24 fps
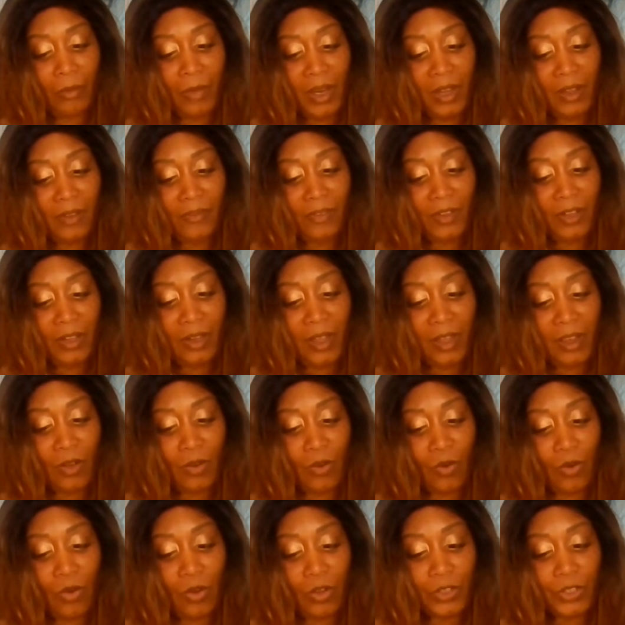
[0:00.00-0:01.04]
But I feel like
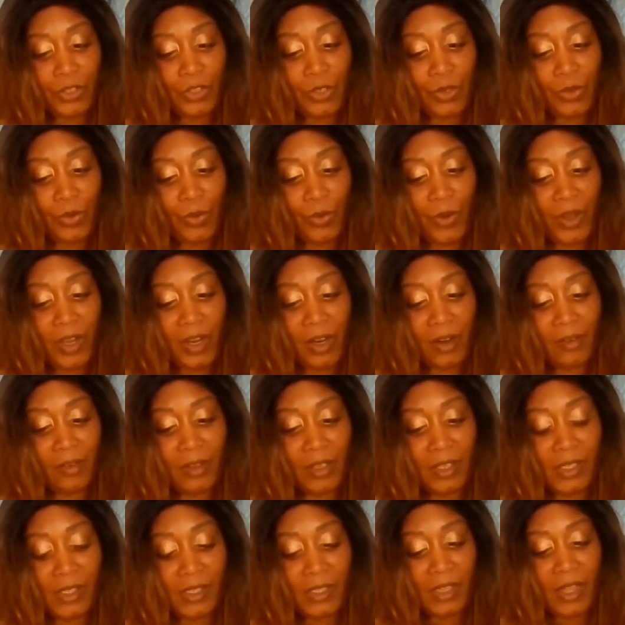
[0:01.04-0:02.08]
also,
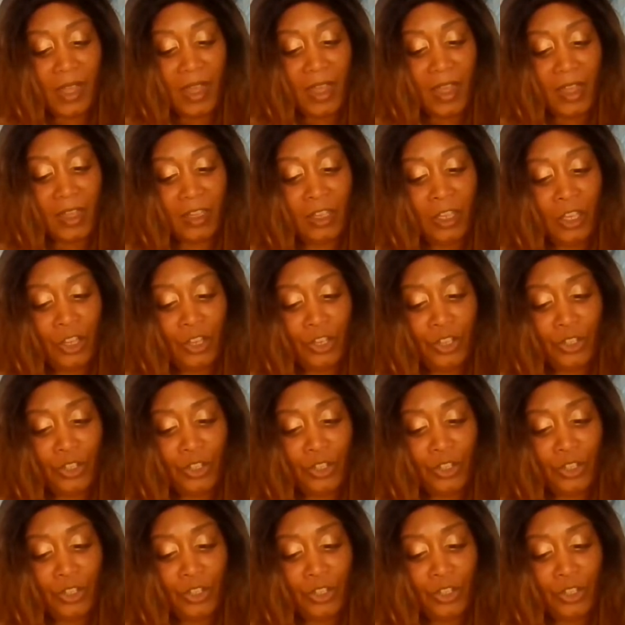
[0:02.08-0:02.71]
Aries, that,